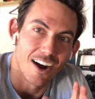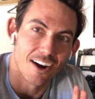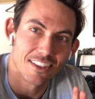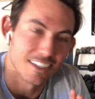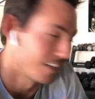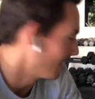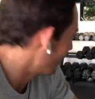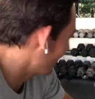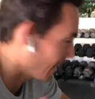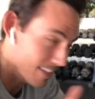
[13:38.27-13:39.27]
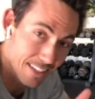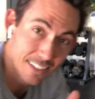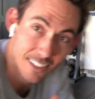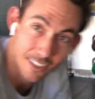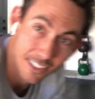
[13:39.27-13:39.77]
I
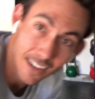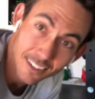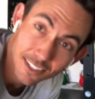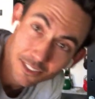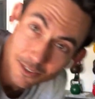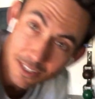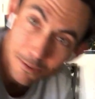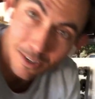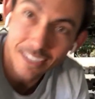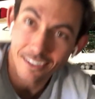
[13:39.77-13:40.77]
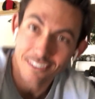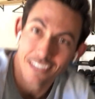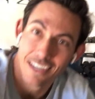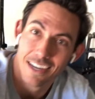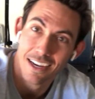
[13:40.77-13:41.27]
think so. Tyler, are you doing the workouts?
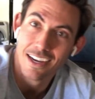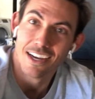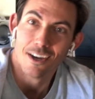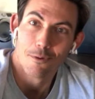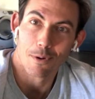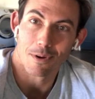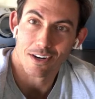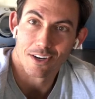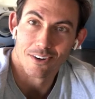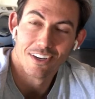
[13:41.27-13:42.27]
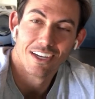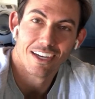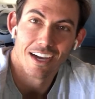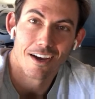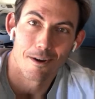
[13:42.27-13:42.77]
We want to
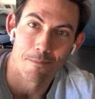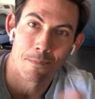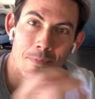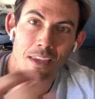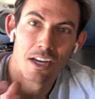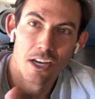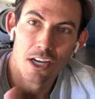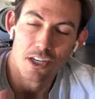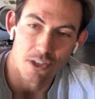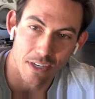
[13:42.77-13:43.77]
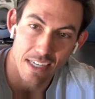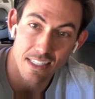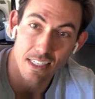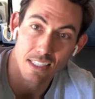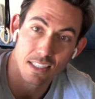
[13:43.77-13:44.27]
know. So
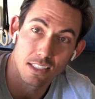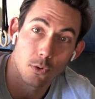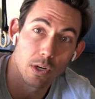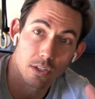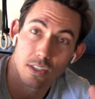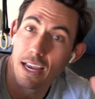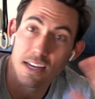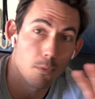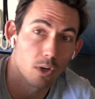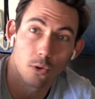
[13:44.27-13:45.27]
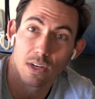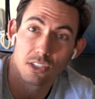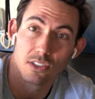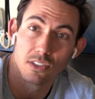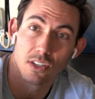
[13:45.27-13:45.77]
guys, quick, any more
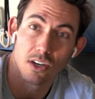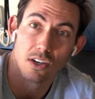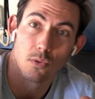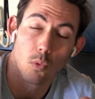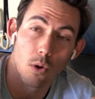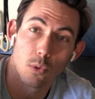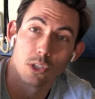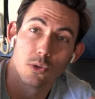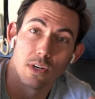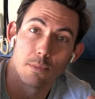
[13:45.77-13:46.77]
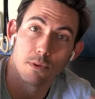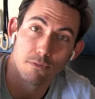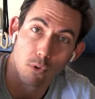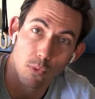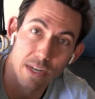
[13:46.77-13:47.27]
questions on what we're doing
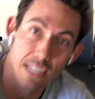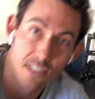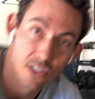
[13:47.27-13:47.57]
before we get